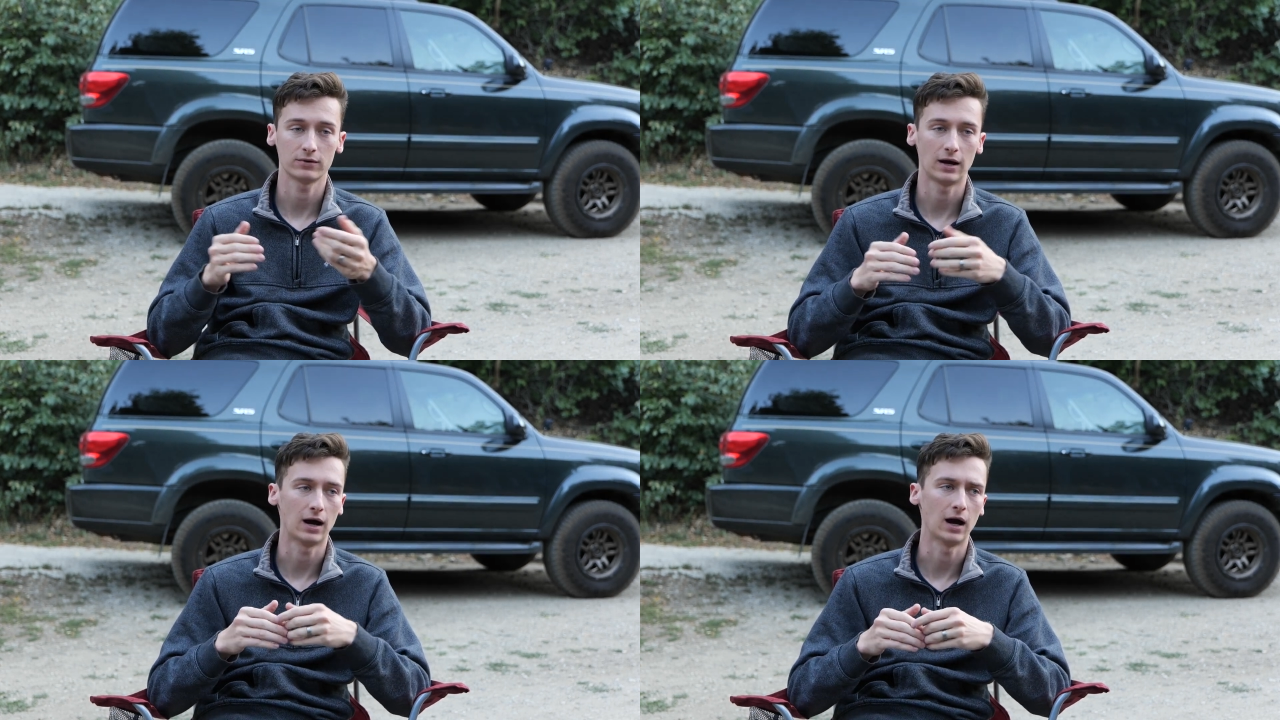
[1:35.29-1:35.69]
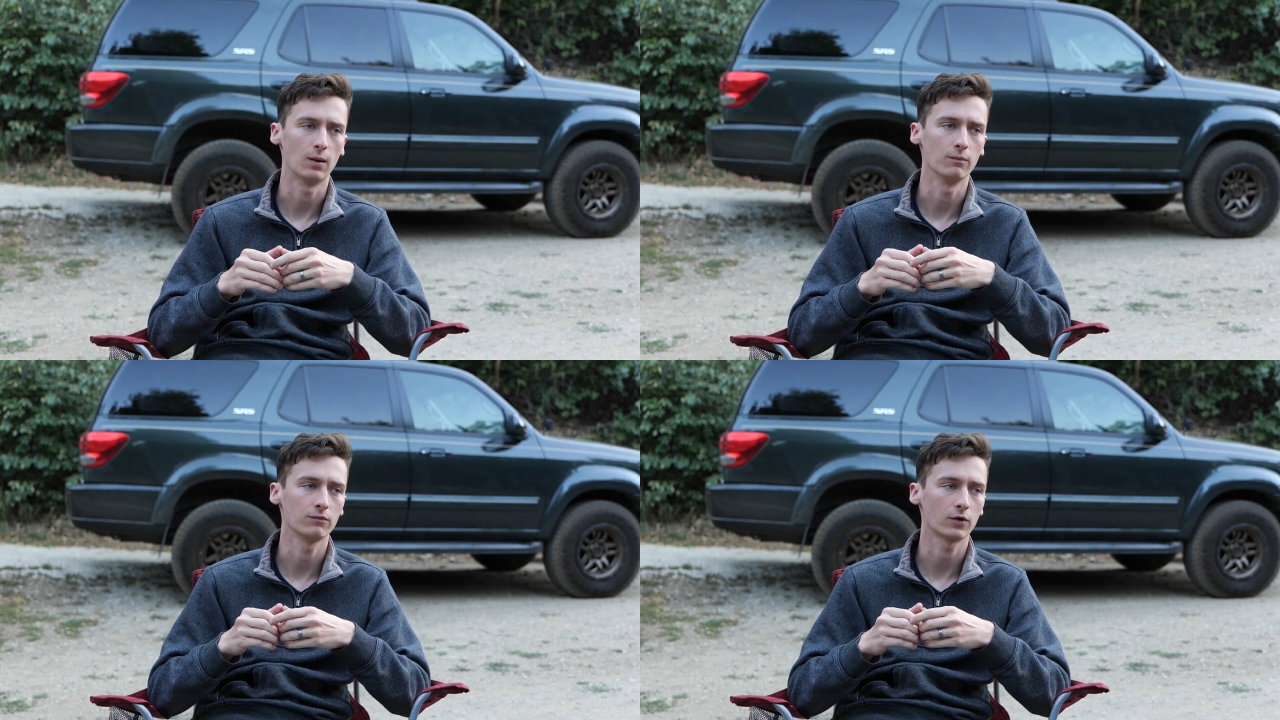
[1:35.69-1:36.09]

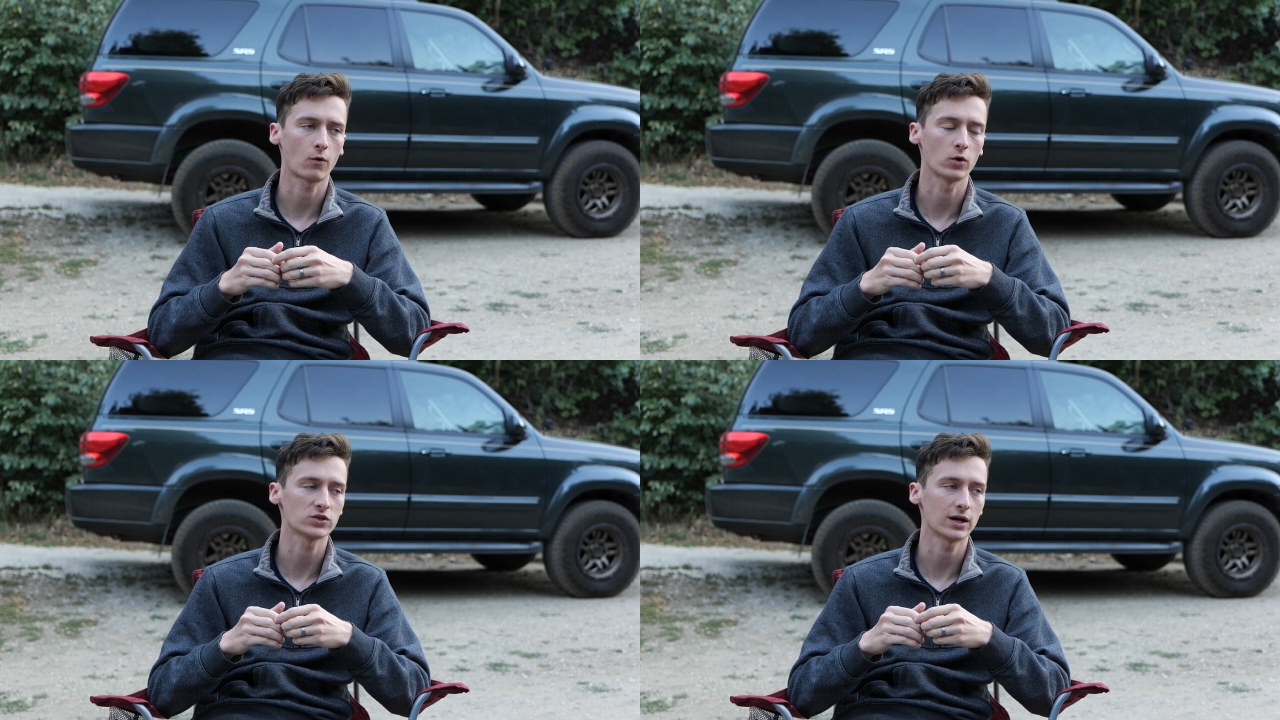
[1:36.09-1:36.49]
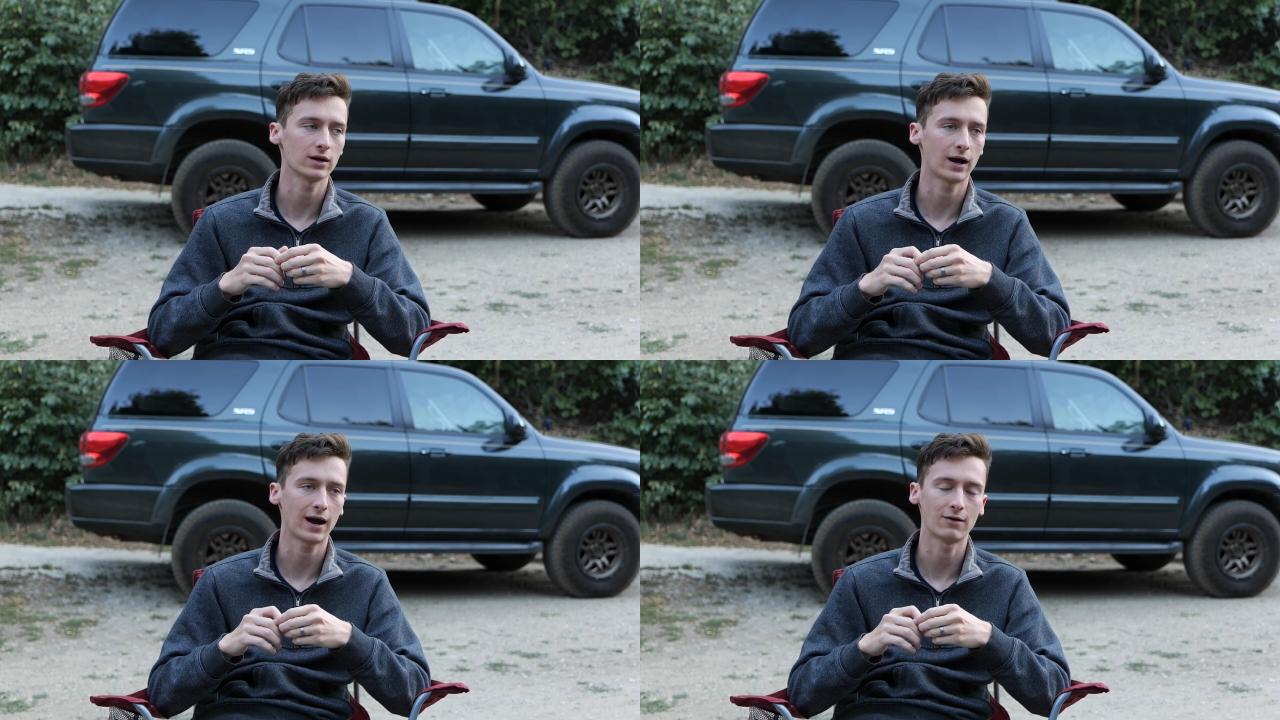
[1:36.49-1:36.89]
Um, of course,
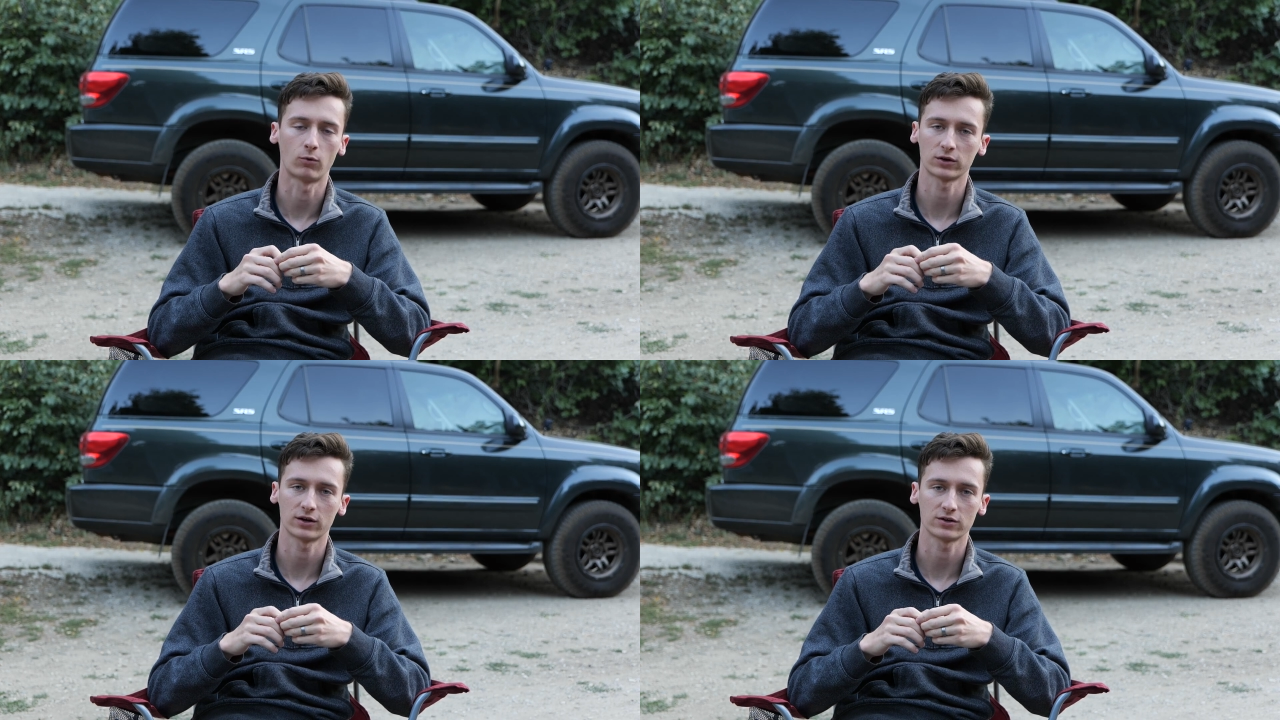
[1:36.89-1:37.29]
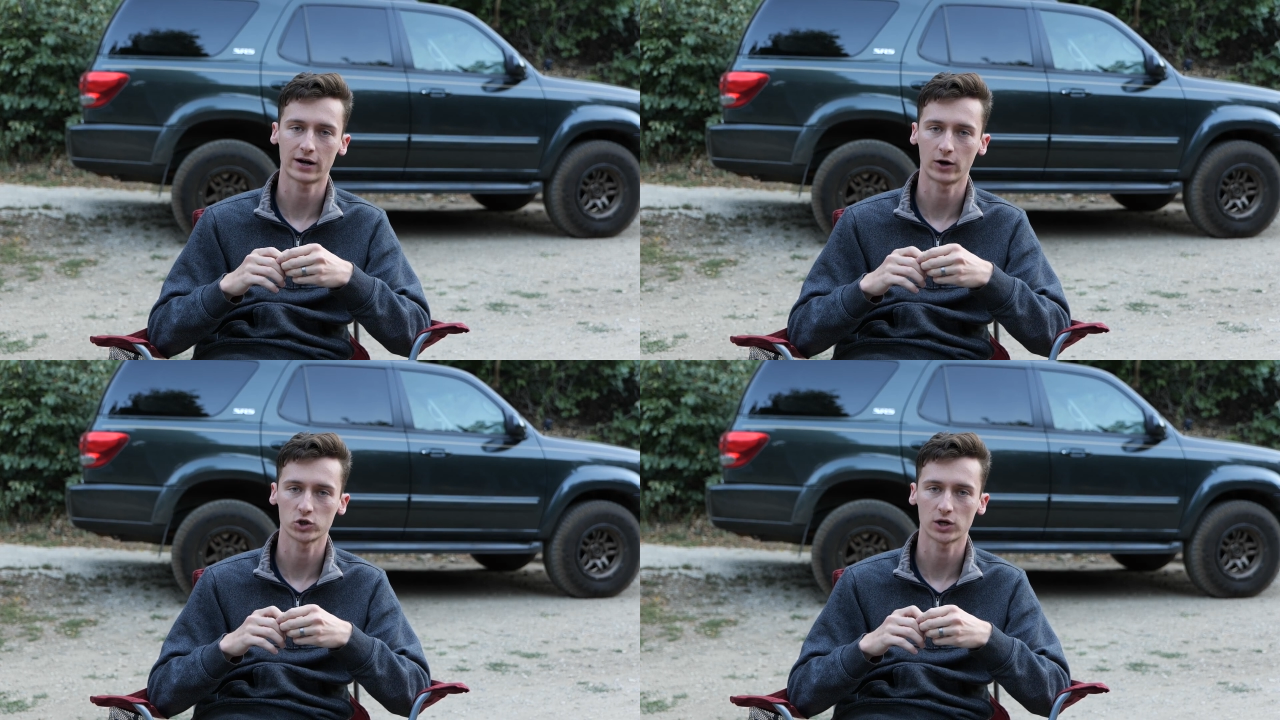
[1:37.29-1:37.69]
I, I have worked at a
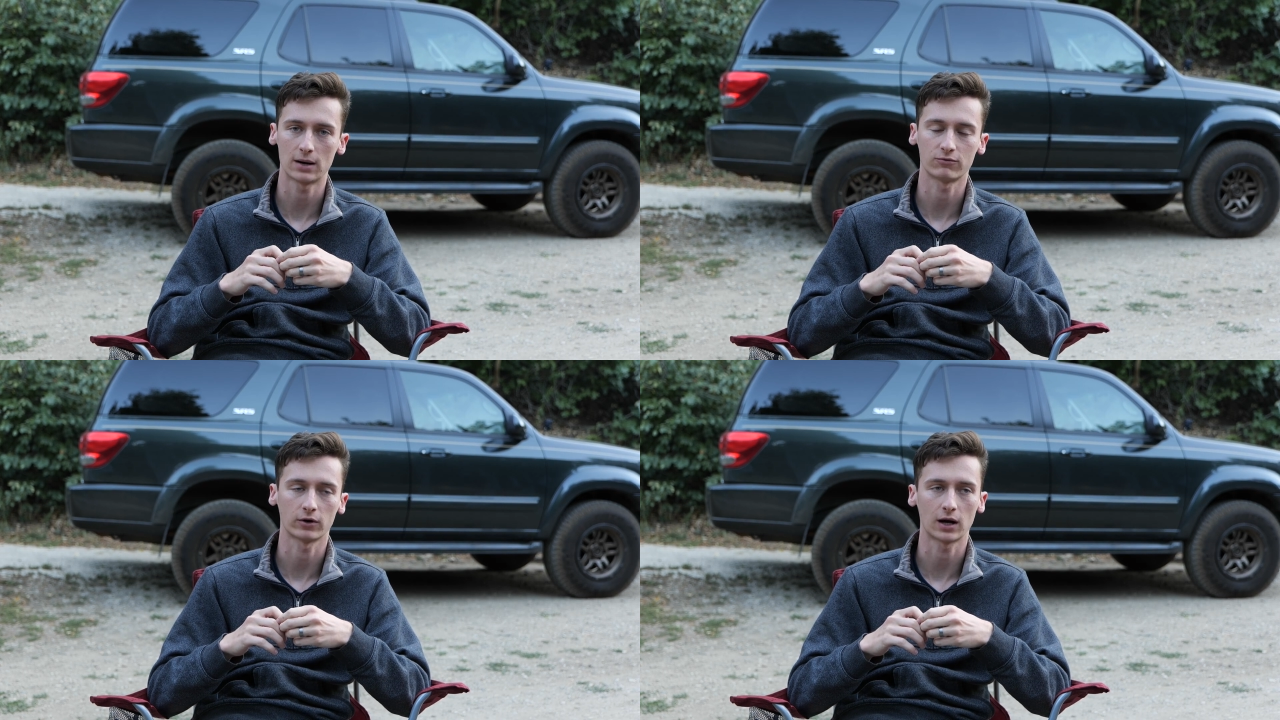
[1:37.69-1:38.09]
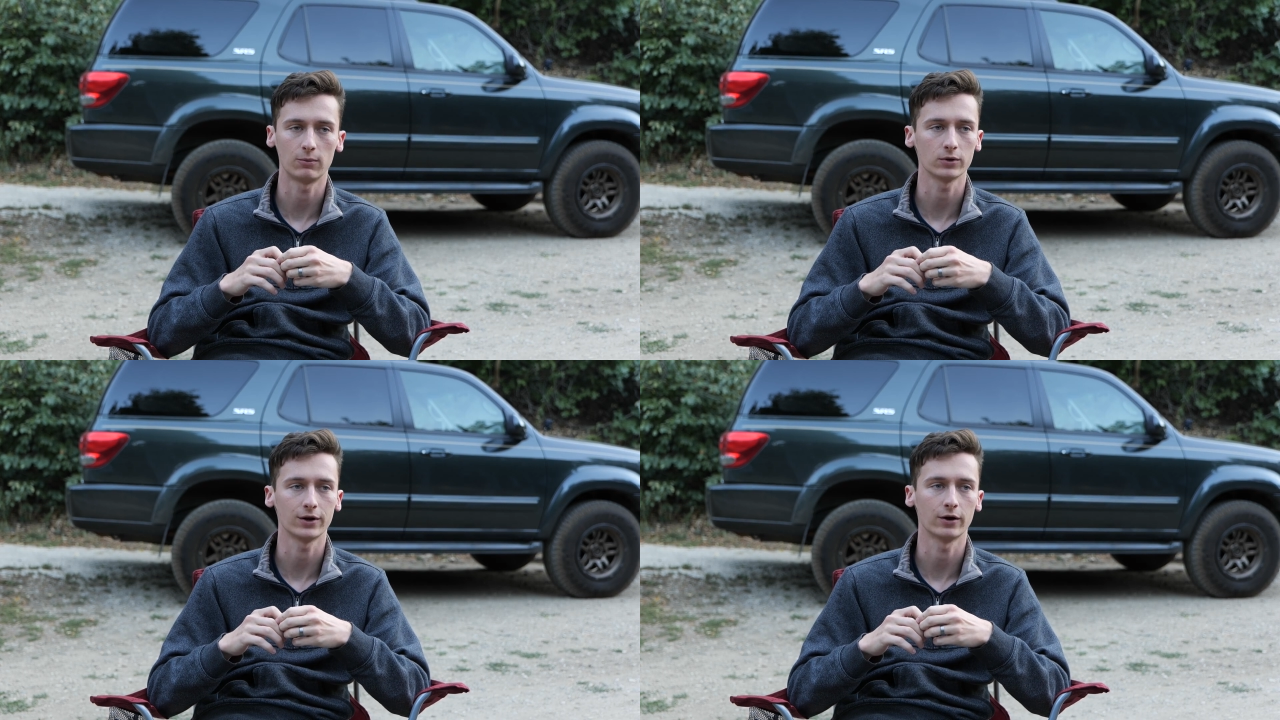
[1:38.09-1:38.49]
tire shop for a
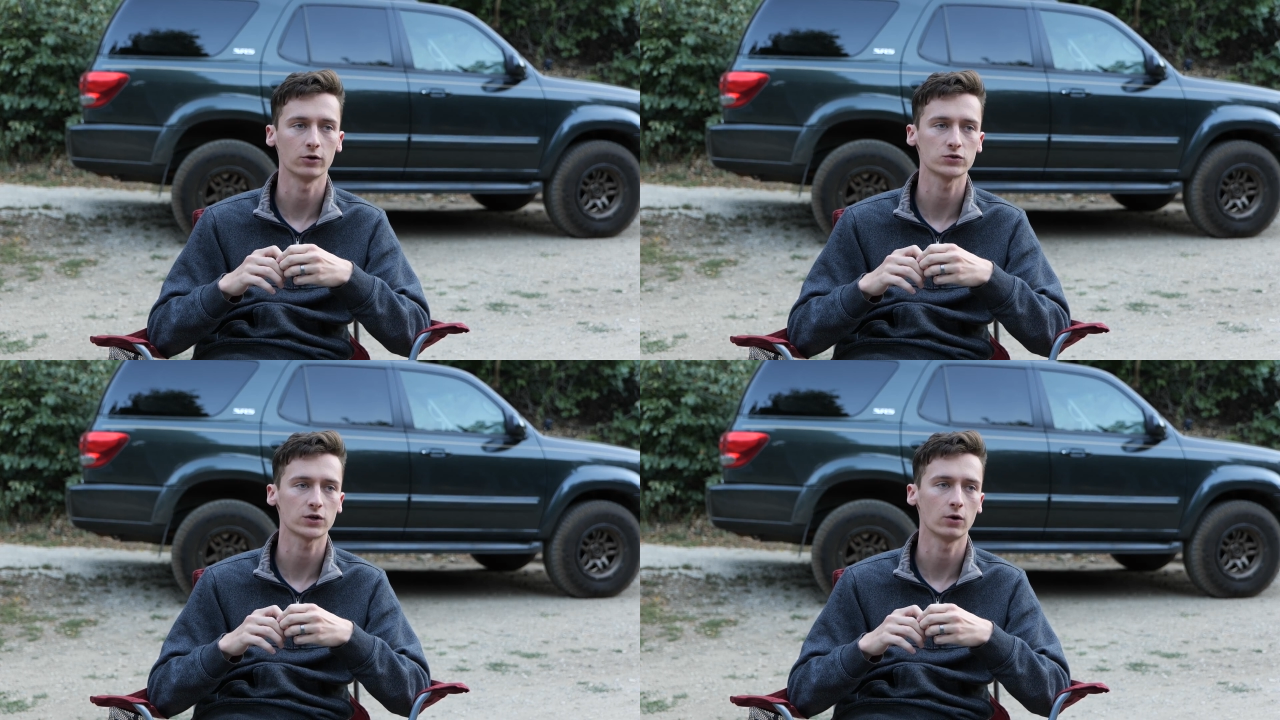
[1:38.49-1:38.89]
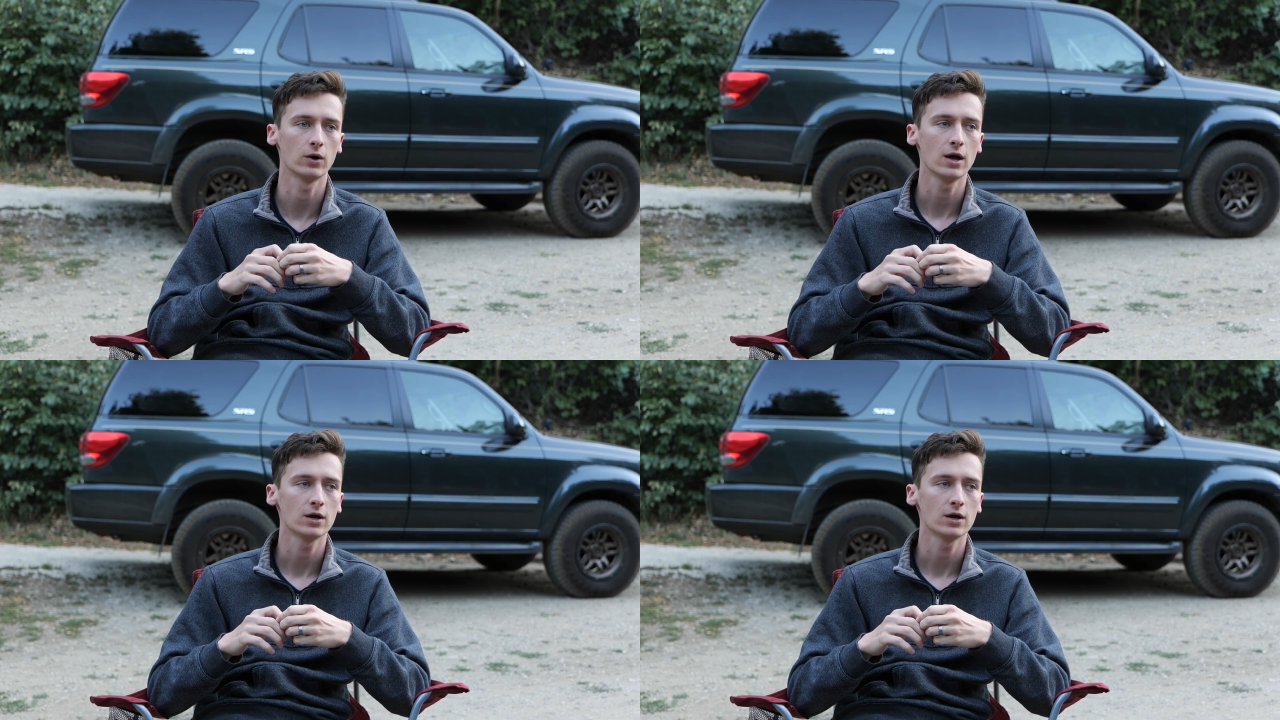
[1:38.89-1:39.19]
couple years, so